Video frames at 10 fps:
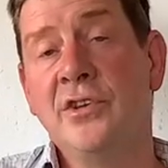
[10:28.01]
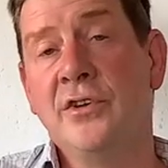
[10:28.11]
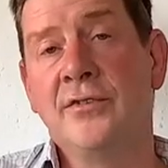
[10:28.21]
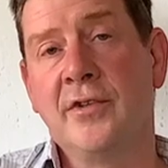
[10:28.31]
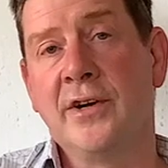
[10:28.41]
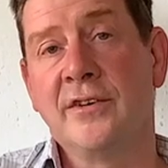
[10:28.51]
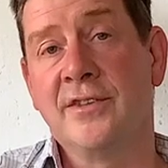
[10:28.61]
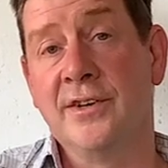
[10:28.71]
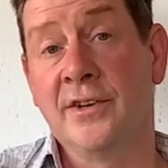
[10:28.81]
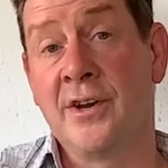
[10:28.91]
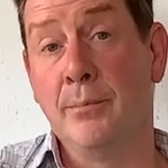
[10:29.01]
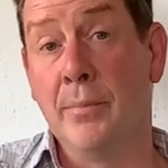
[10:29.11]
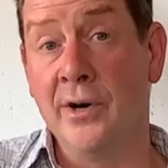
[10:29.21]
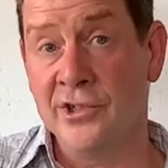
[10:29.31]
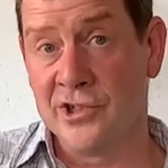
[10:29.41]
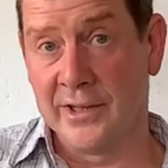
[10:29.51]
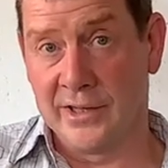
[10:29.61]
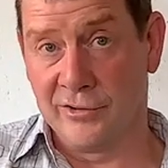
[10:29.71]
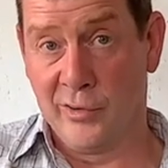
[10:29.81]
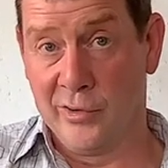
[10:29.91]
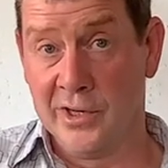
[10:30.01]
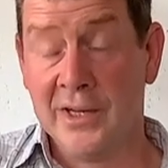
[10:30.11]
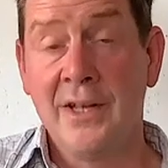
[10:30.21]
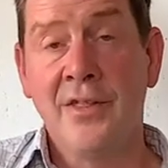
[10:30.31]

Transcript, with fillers: use flowers that are commercially grown,